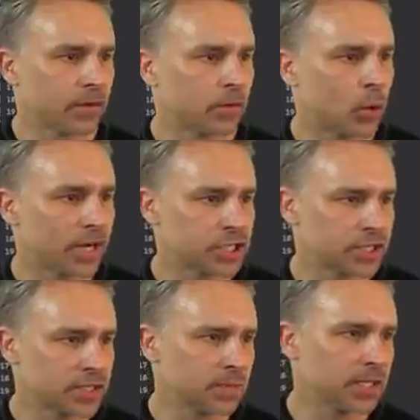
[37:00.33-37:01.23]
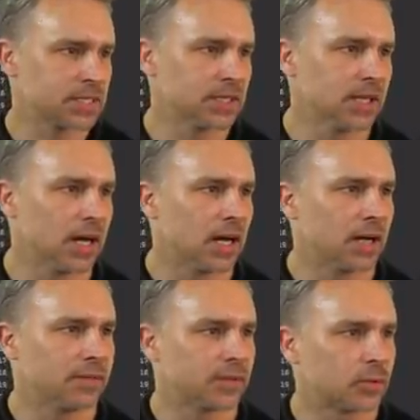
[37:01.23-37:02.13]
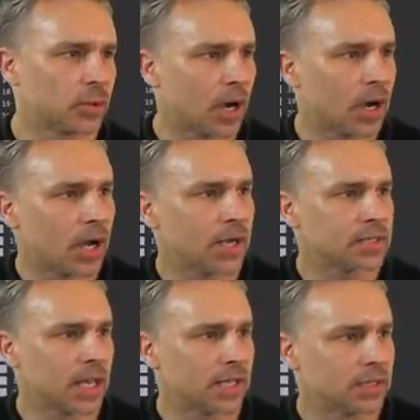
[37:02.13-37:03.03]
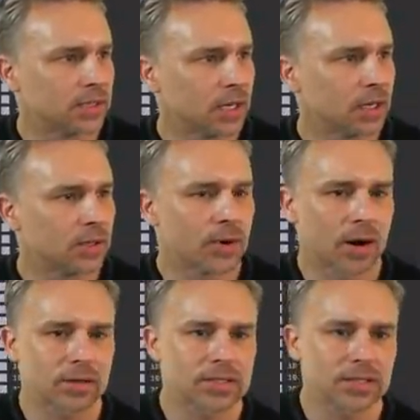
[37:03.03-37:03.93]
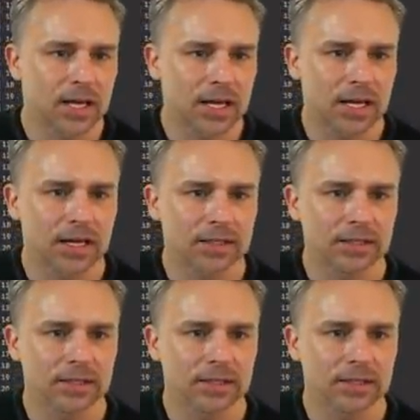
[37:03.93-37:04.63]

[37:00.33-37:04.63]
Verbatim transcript: questions. Melissa Love, Roz, hello, Arsalan.